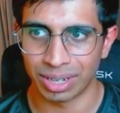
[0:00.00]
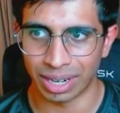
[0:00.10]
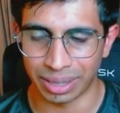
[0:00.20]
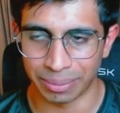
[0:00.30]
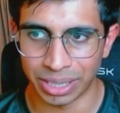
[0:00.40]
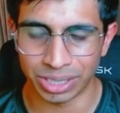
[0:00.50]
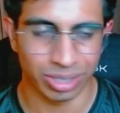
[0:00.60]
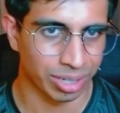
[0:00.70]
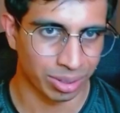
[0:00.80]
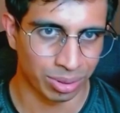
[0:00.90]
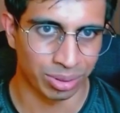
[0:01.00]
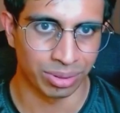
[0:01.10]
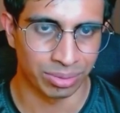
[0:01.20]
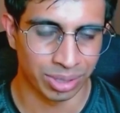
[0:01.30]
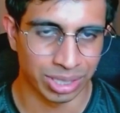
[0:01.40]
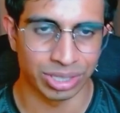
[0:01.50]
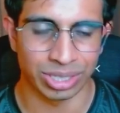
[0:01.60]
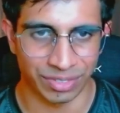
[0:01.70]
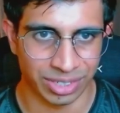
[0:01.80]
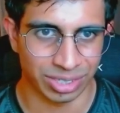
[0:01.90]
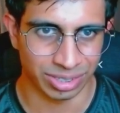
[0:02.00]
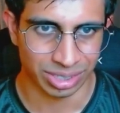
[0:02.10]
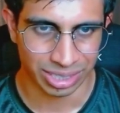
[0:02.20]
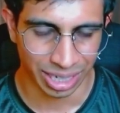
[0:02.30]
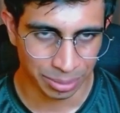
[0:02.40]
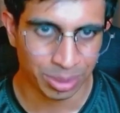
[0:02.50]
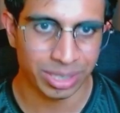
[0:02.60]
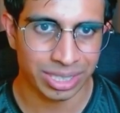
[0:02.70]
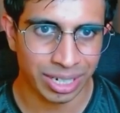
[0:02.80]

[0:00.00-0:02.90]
like make sure that the whole research efforts are sustainable and